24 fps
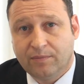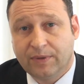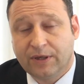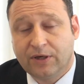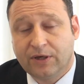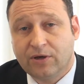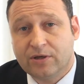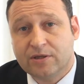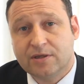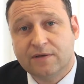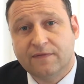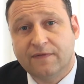
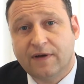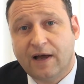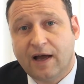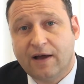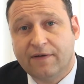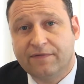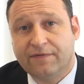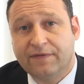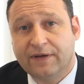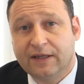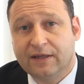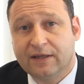Because of
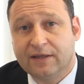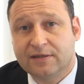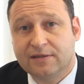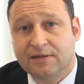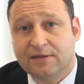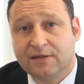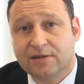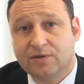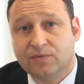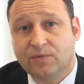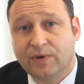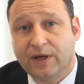our
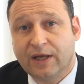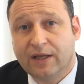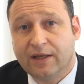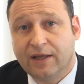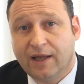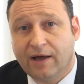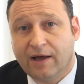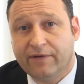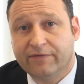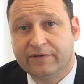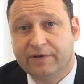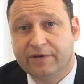fearlessness, we are
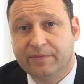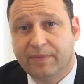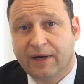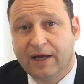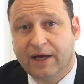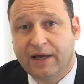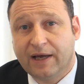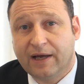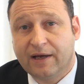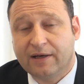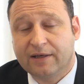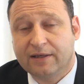loved
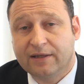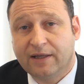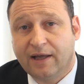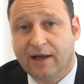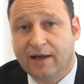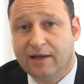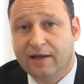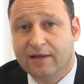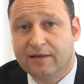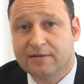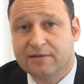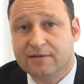by our
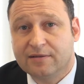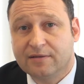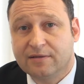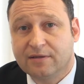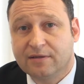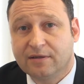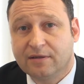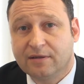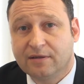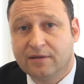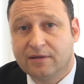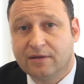clients,
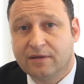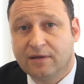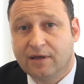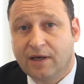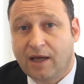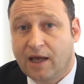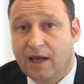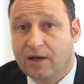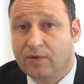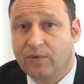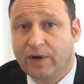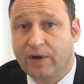
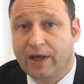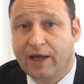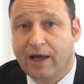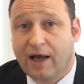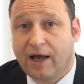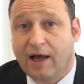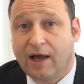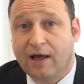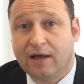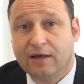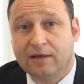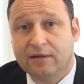and we
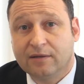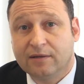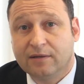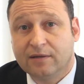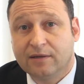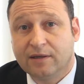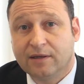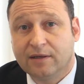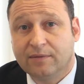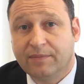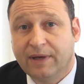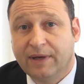are,
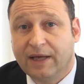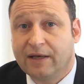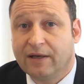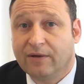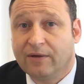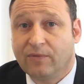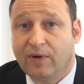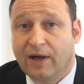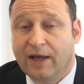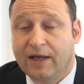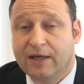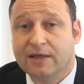in many
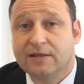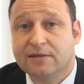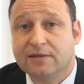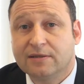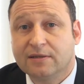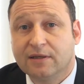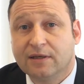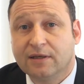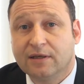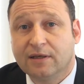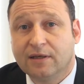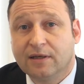
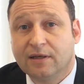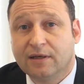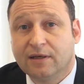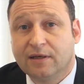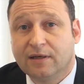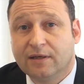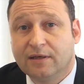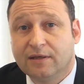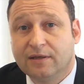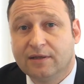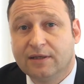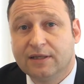ways,
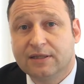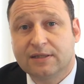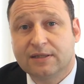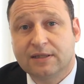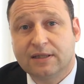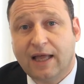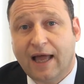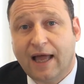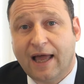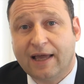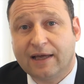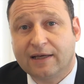
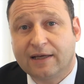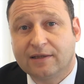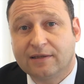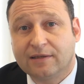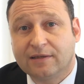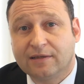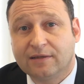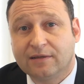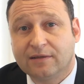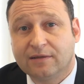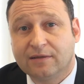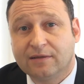
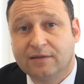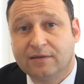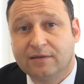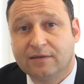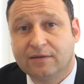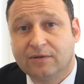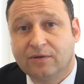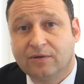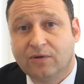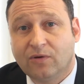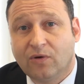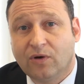disliked,
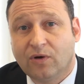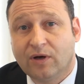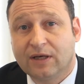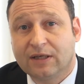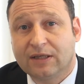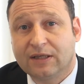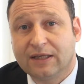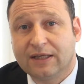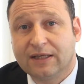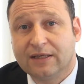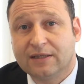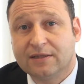or
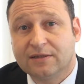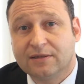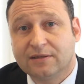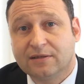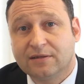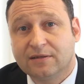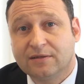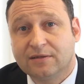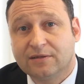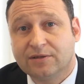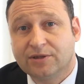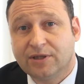at
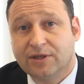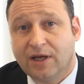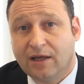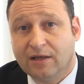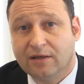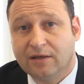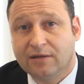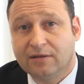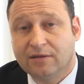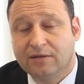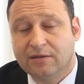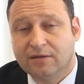least
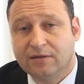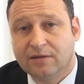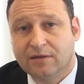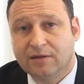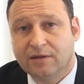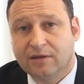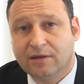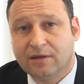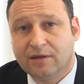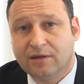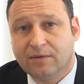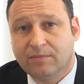shunned,
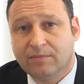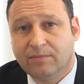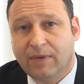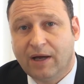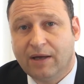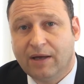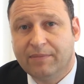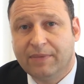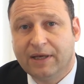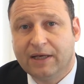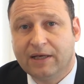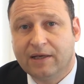
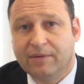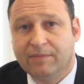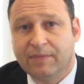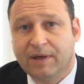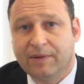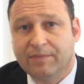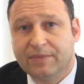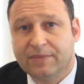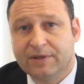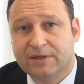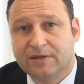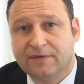by many
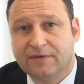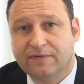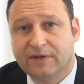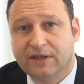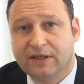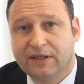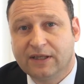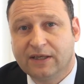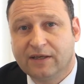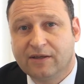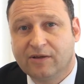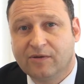members of the
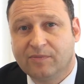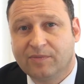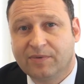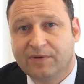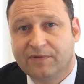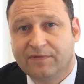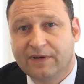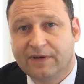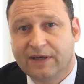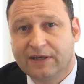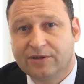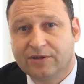legal
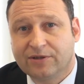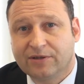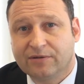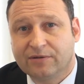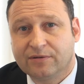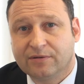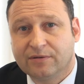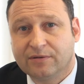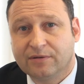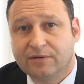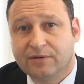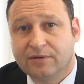profession.
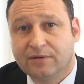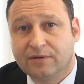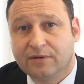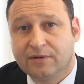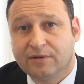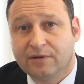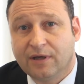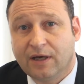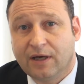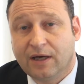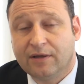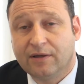
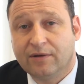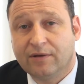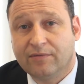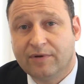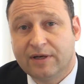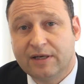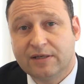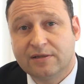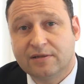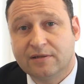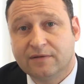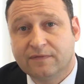And the
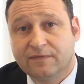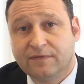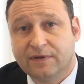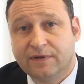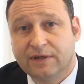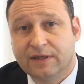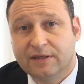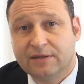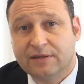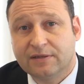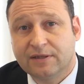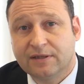reason for
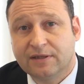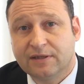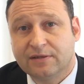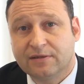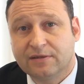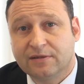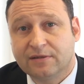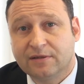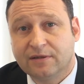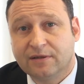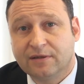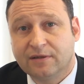this
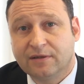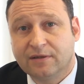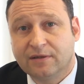is